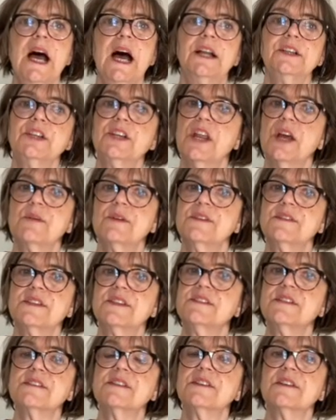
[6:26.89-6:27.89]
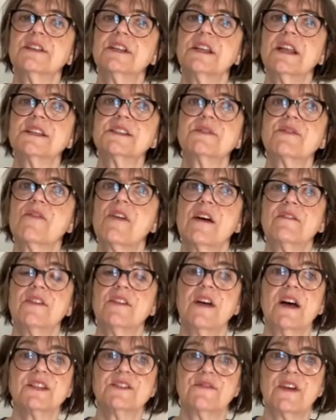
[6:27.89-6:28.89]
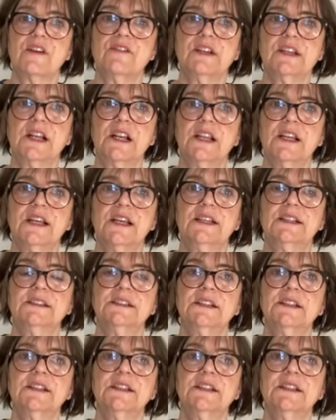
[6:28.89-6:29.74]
And, you know, this isn't going to last forever. That's very clear.